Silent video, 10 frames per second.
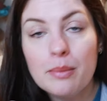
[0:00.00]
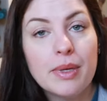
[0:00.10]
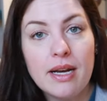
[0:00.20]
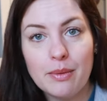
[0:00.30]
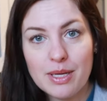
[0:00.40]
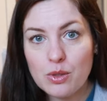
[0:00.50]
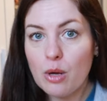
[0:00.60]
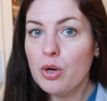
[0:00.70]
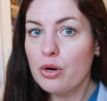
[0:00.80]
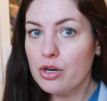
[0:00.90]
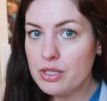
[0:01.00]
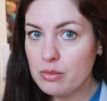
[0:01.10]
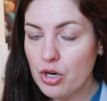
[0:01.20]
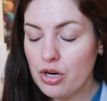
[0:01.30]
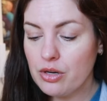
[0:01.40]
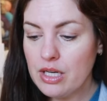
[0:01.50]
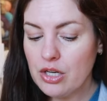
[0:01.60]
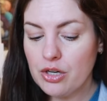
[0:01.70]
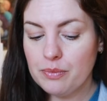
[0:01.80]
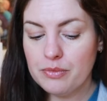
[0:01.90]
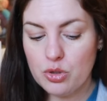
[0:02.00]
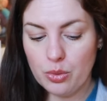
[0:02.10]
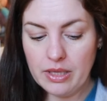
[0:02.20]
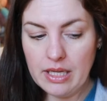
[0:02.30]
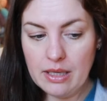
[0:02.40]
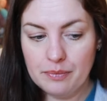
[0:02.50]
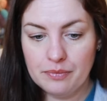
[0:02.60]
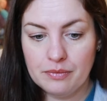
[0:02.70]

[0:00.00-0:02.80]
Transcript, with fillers: But anyway, so I'll be ordering some yarn here shortly.